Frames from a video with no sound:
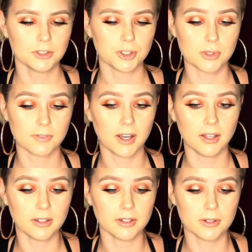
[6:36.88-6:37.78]
Dose of
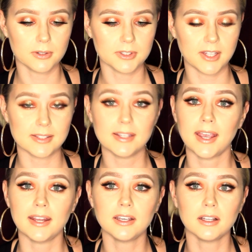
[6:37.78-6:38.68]
Colors Desi
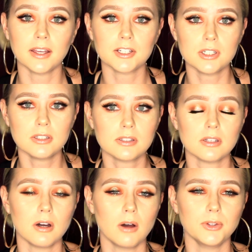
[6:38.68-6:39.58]
Katie collection,
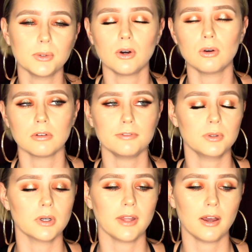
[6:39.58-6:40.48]
so I'll do a whole
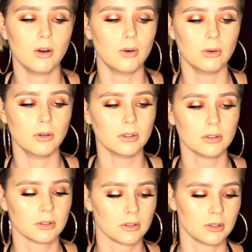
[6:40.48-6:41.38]
review on that whole
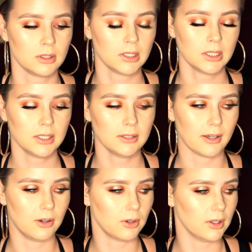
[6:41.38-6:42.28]

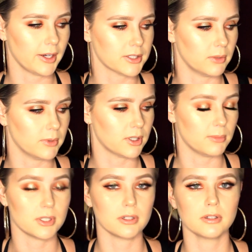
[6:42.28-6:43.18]
collection, which I'm
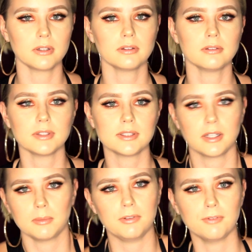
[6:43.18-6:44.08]
sure it's
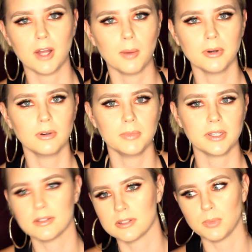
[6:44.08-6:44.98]
going to be phenomenal
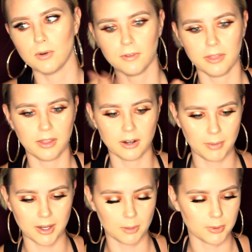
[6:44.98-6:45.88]
because both of their
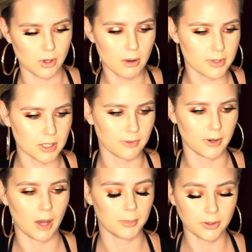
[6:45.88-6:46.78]
makeup is always
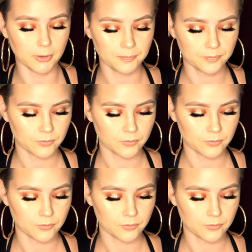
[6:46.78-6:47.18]
phenomenal.